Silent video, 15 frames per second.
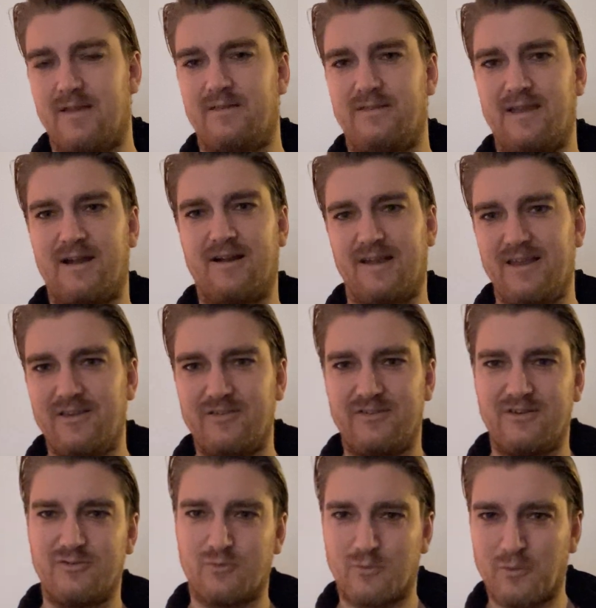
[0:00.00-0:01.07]
There is
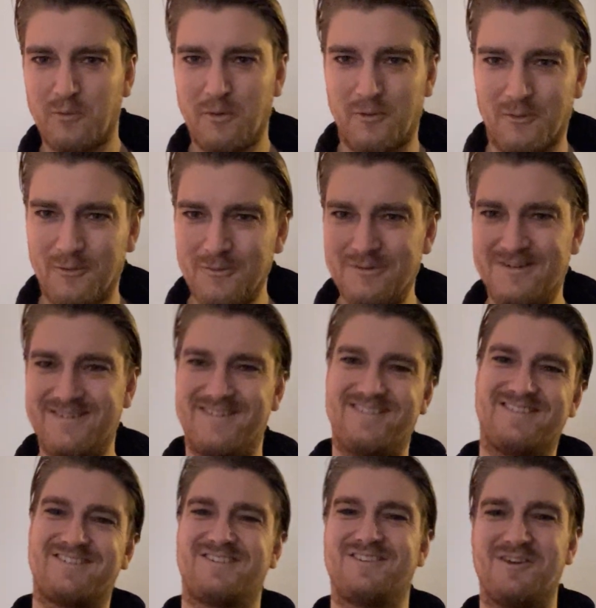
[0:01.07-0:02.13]
this role,
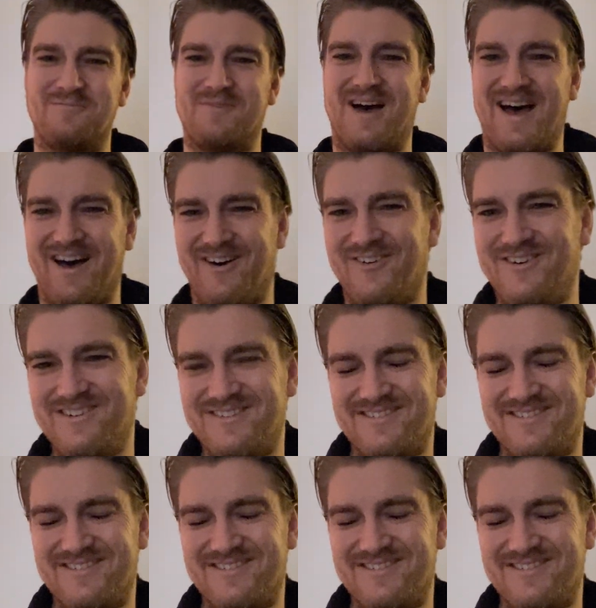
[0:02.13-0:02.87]
somehow,